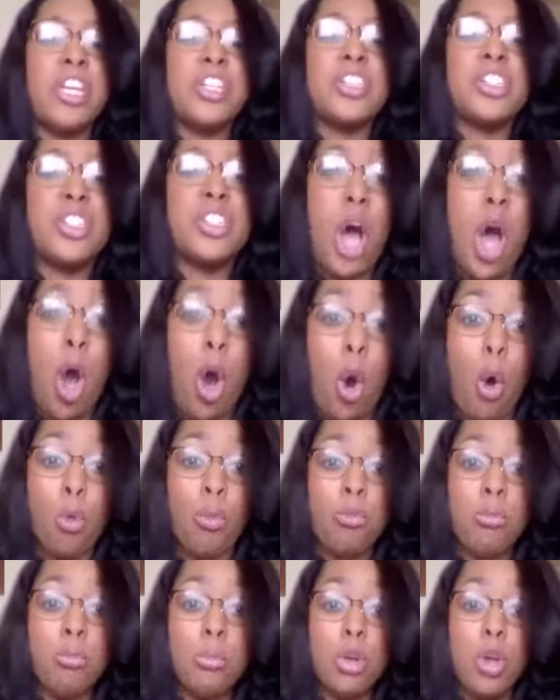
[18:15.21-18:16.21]
Then
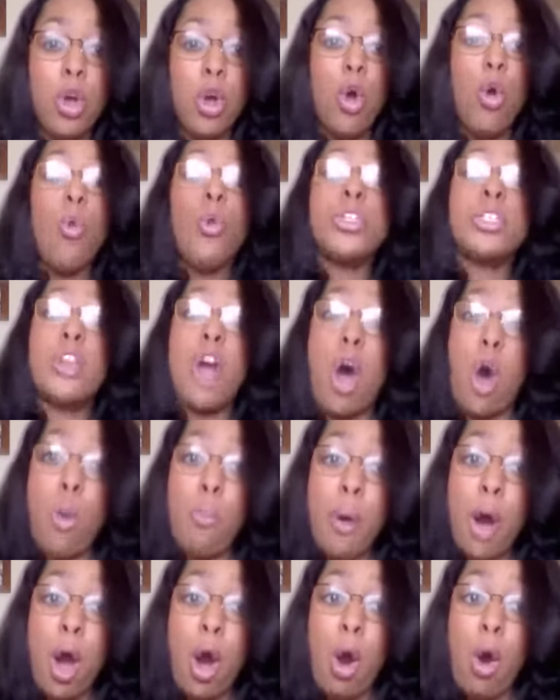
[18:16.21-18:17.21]
Saul, who is
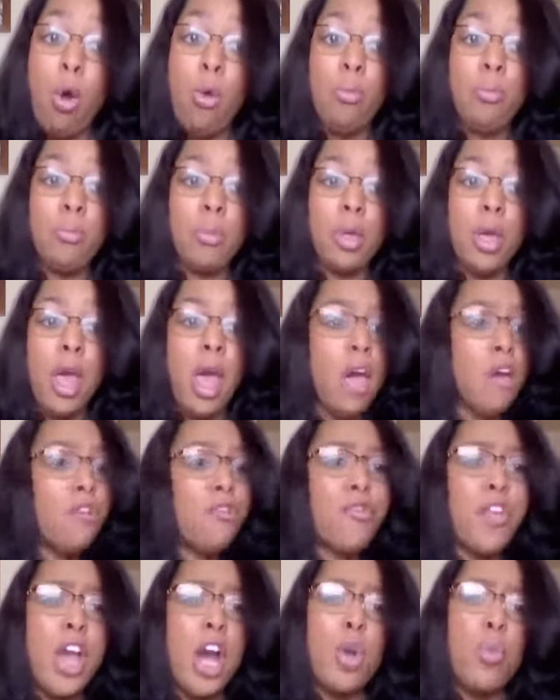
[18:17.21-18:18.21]
called Paul,
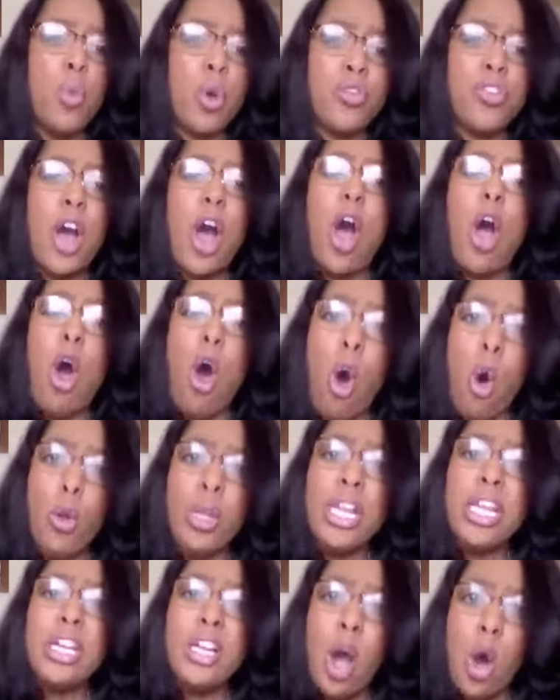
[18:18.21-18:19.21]
filled with the
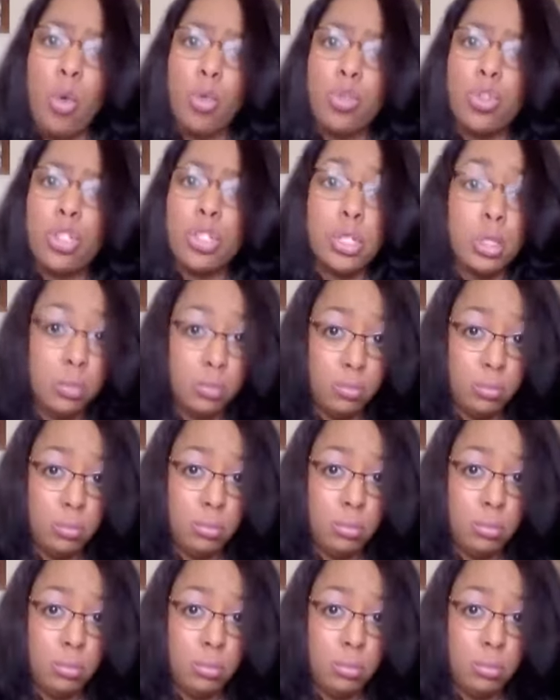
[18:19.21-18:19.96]
Holy Ghost,